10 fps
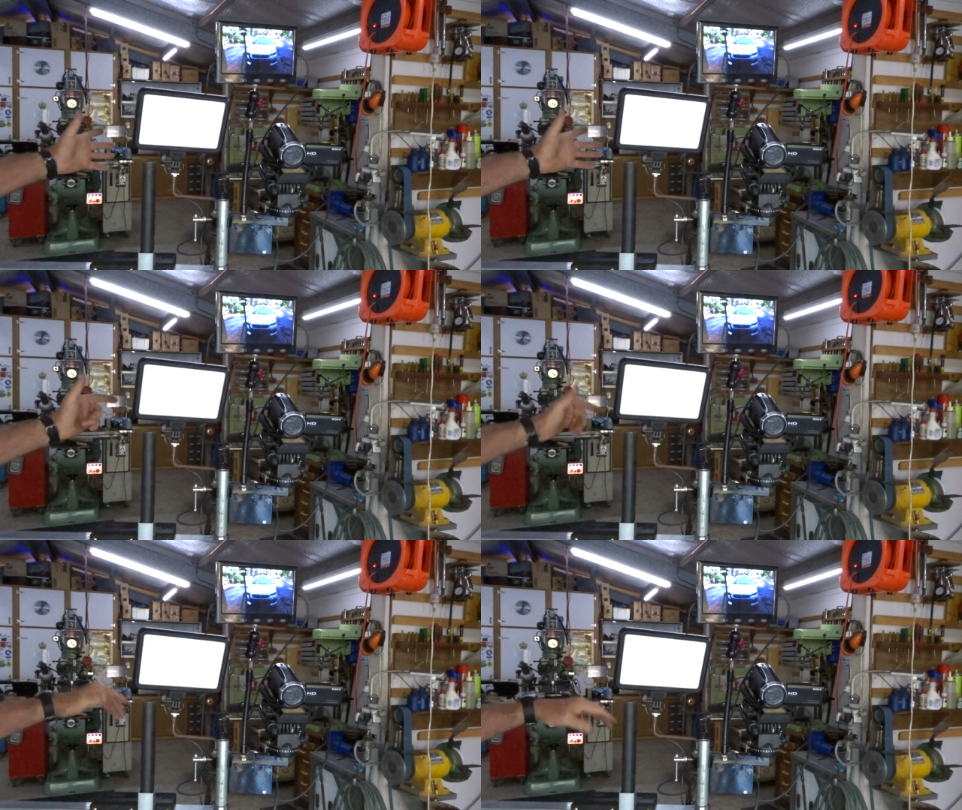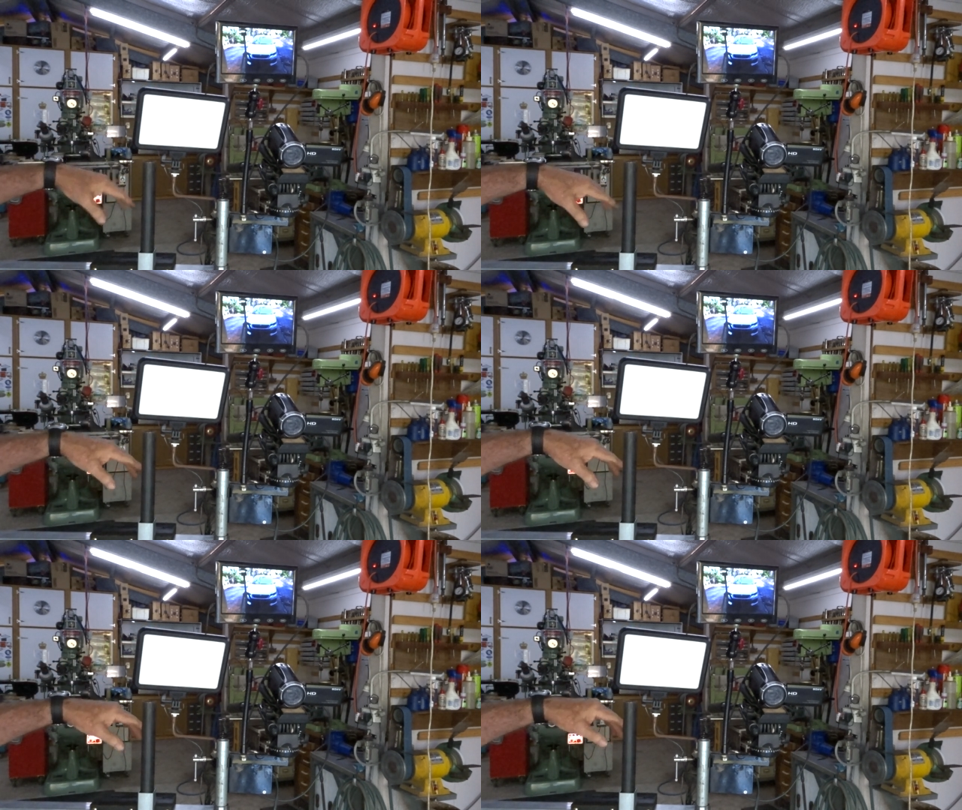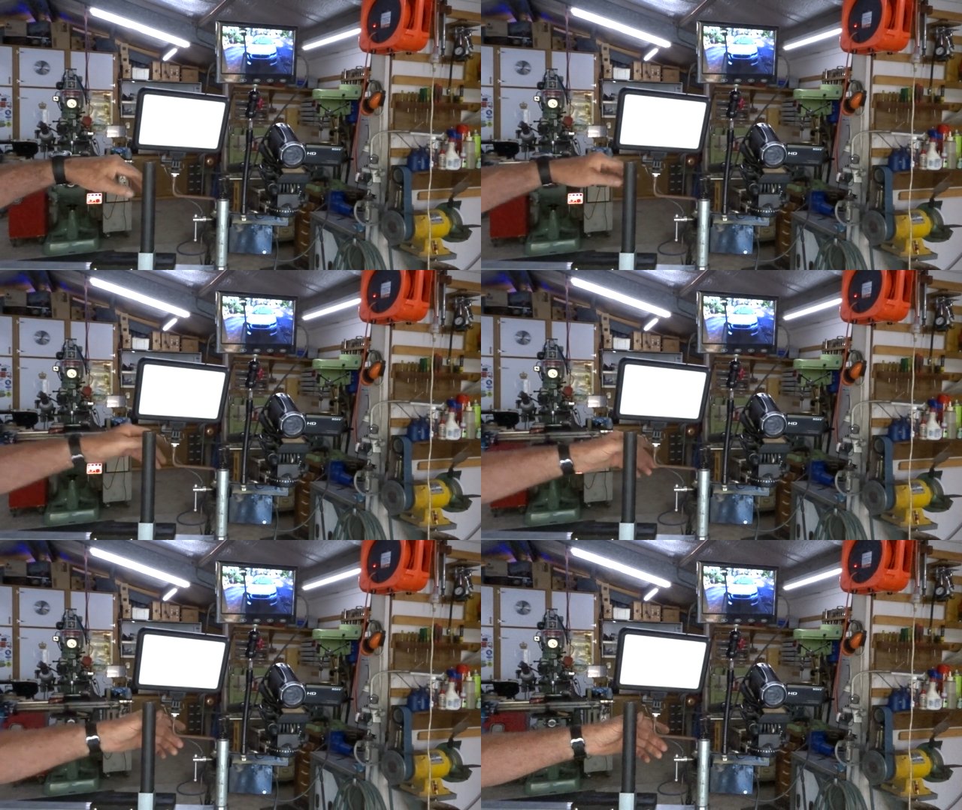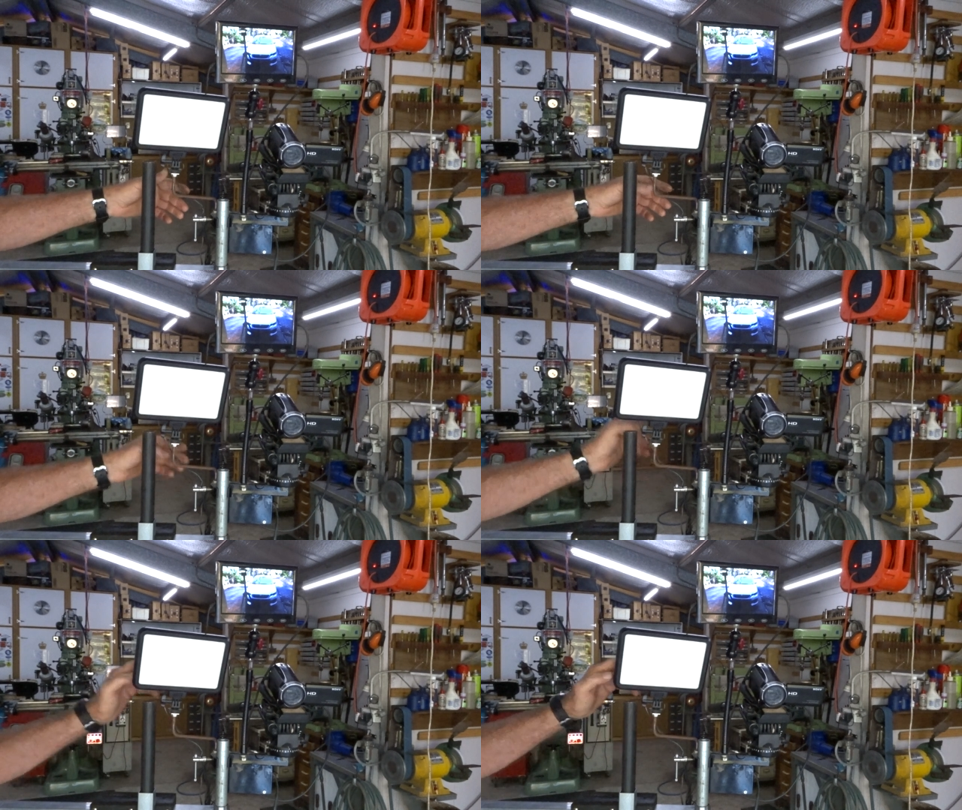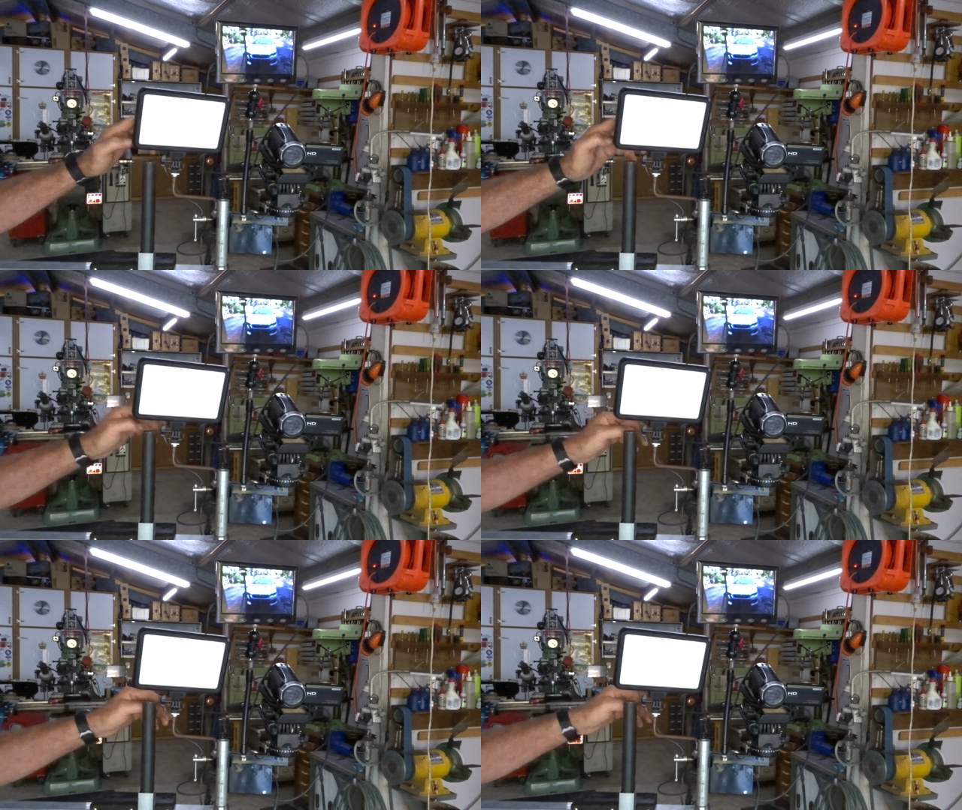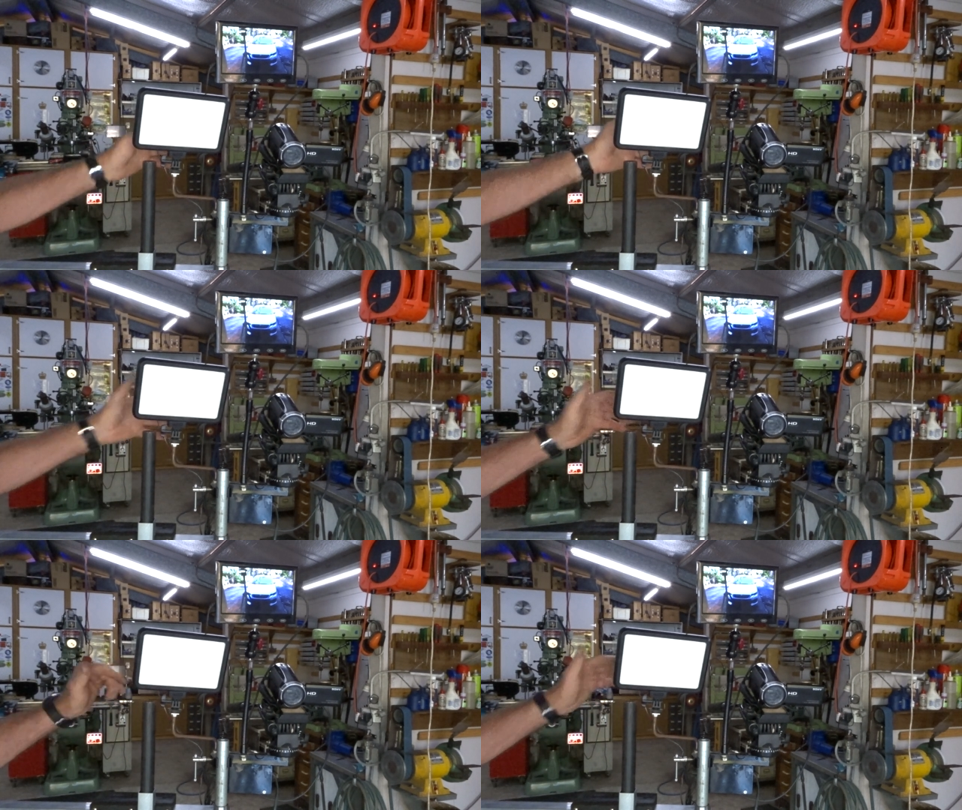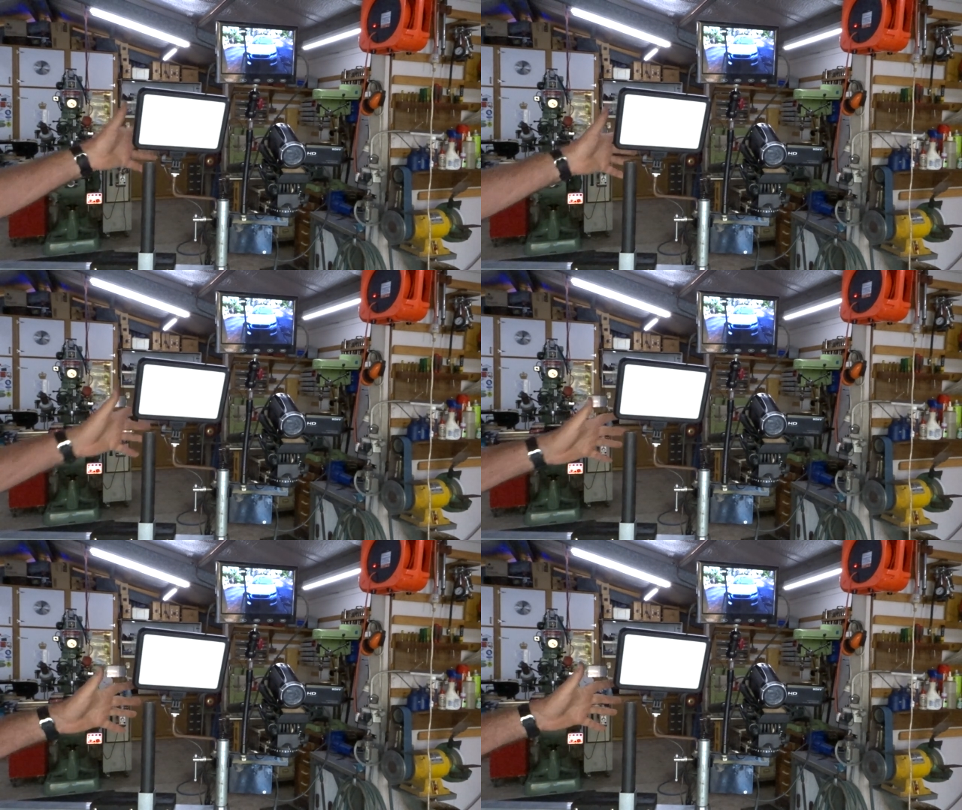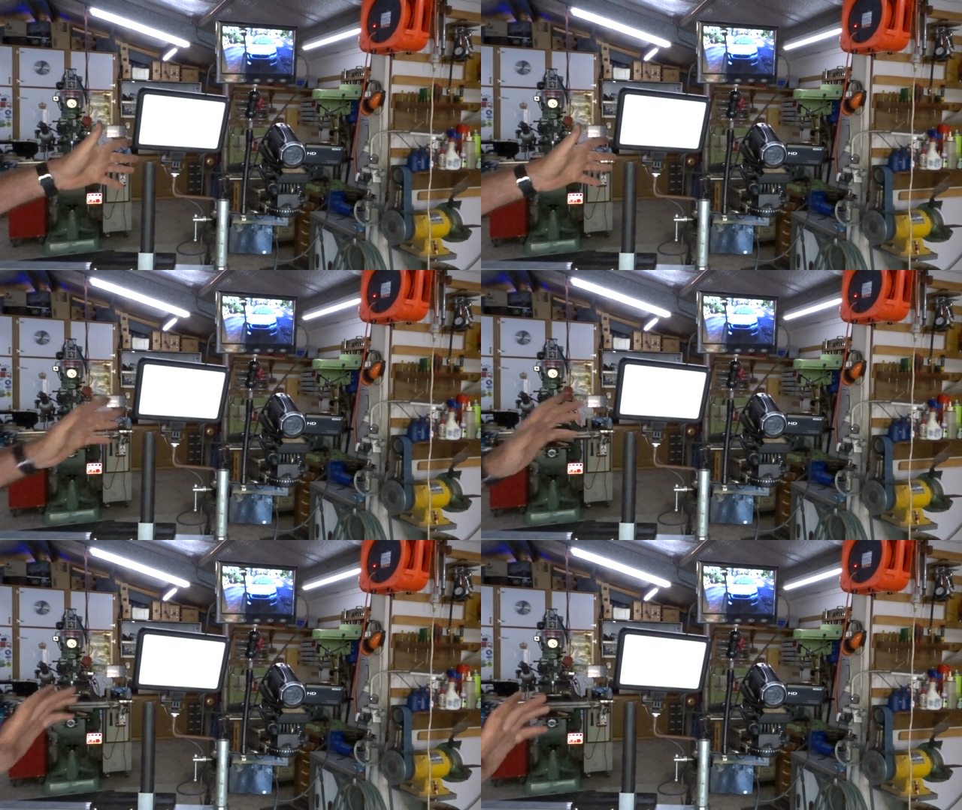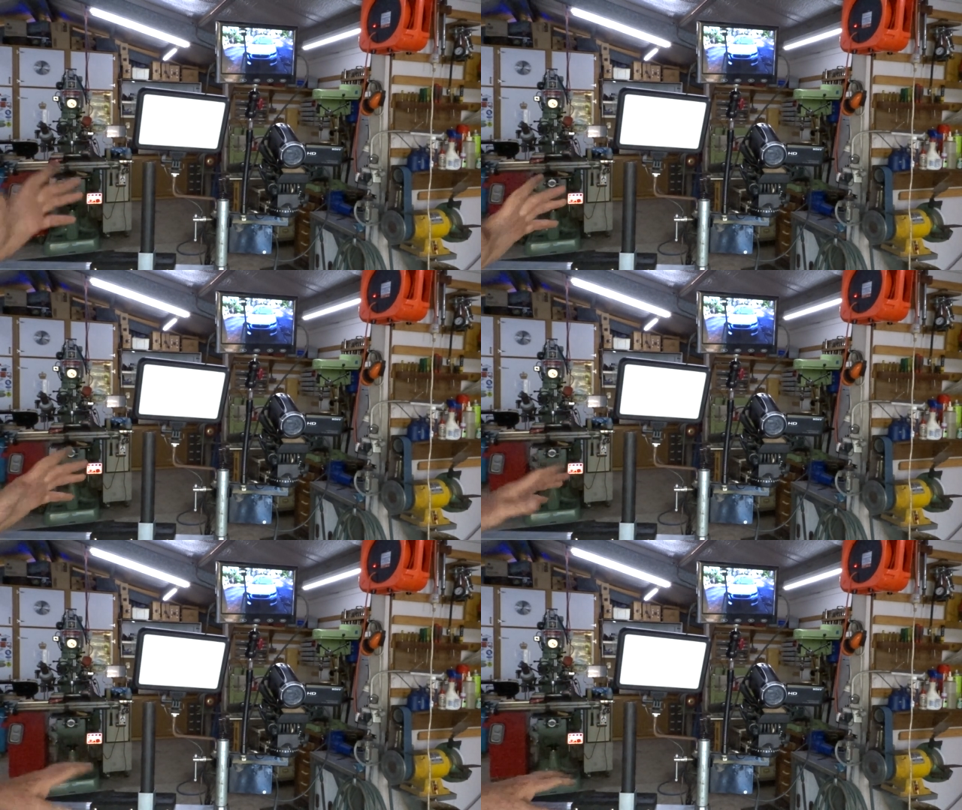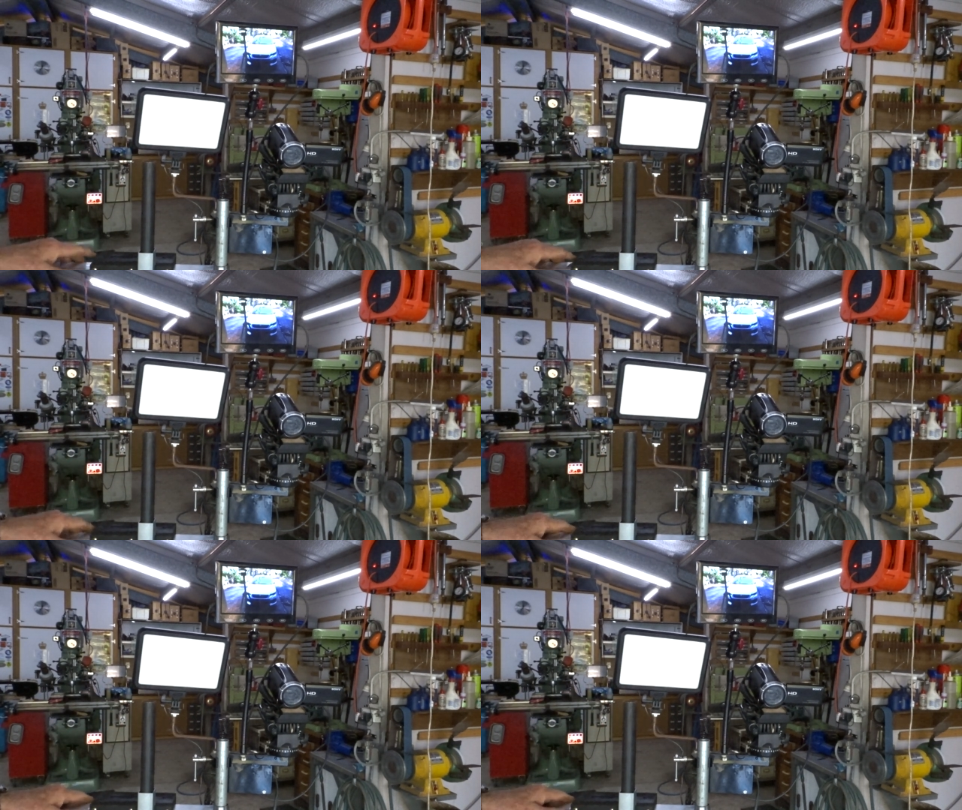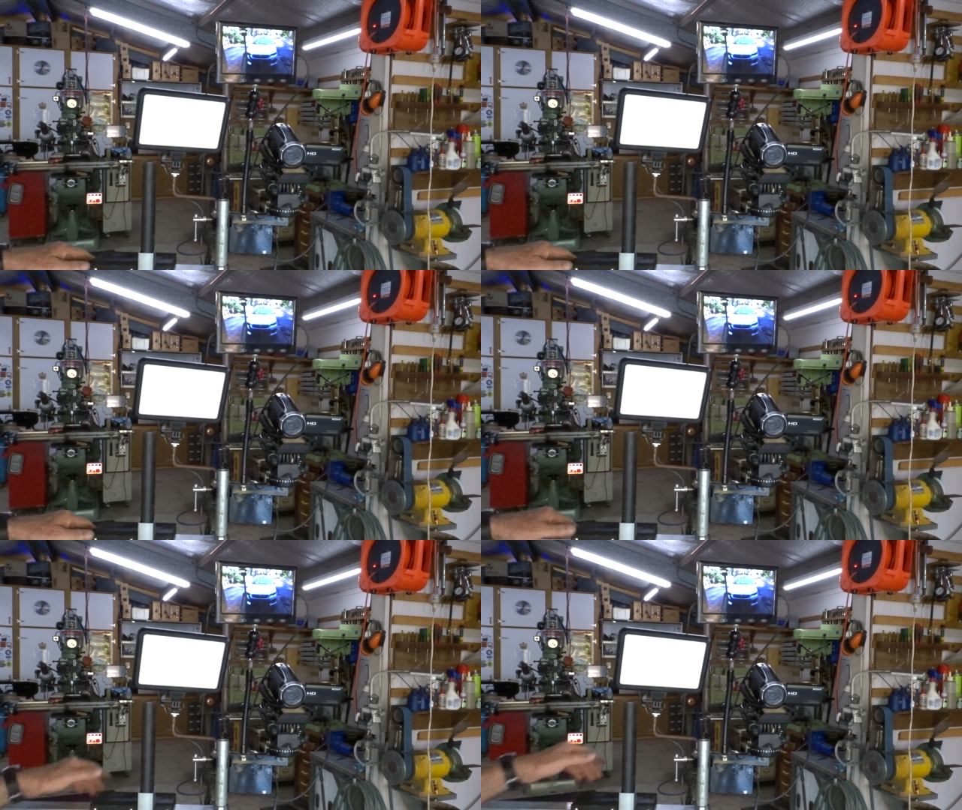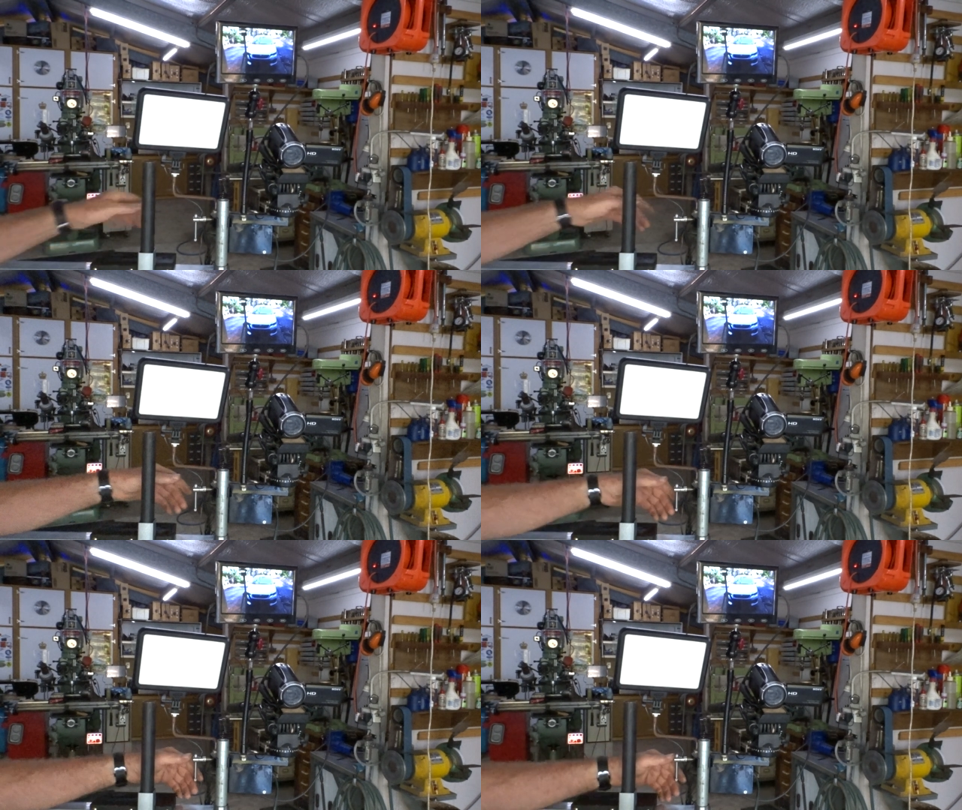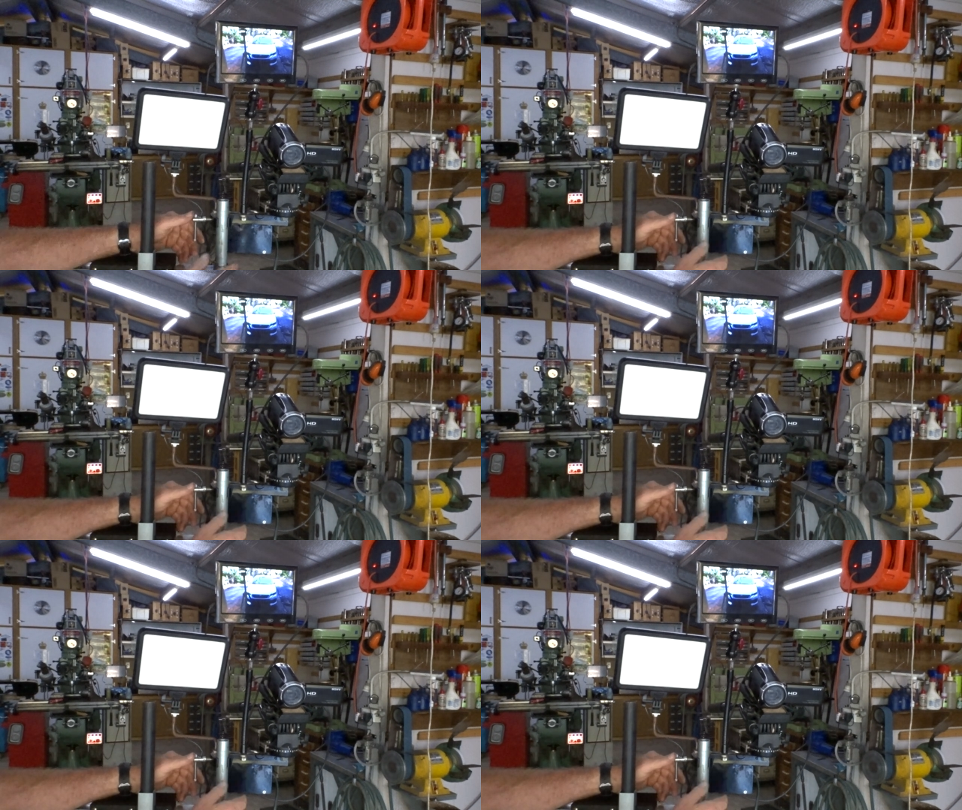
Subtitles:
(no speaker visible)